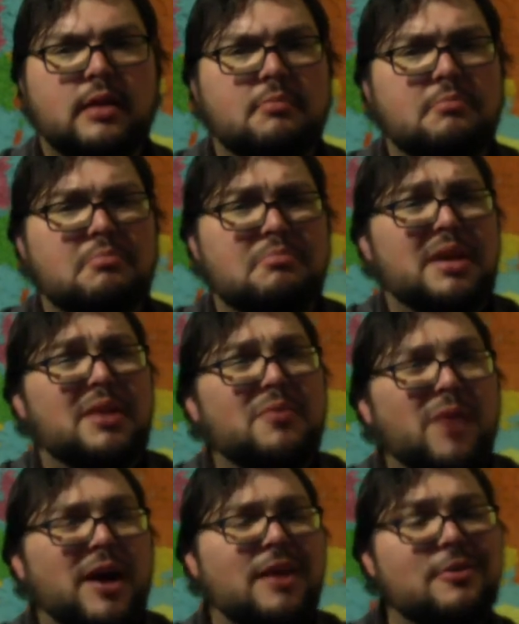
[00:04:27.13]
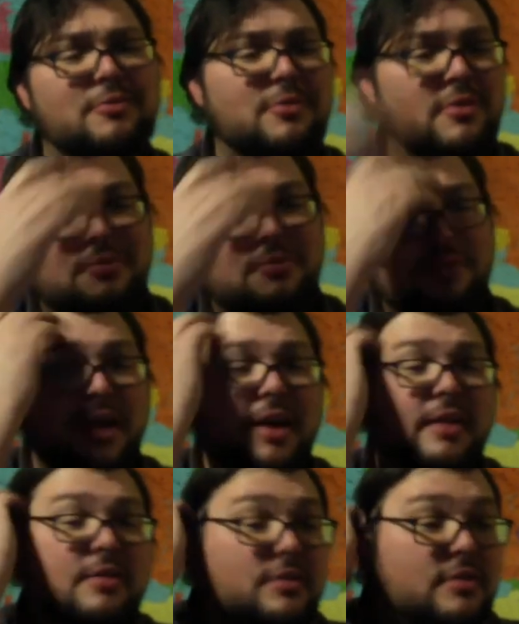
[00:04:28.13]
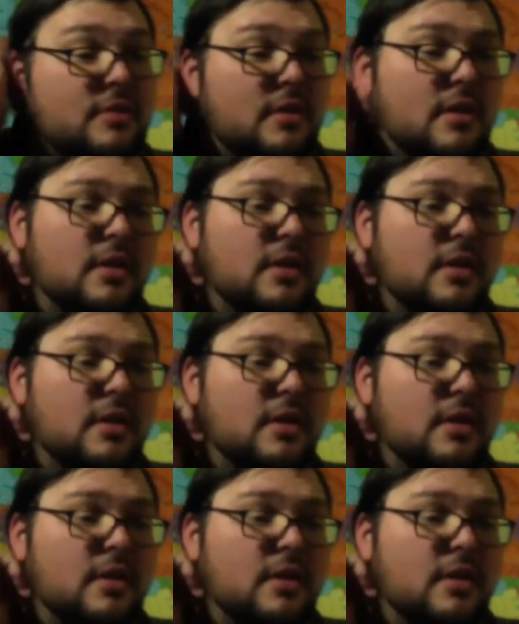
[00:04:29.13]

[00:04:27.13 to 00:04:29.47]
Meanwhile, over in France,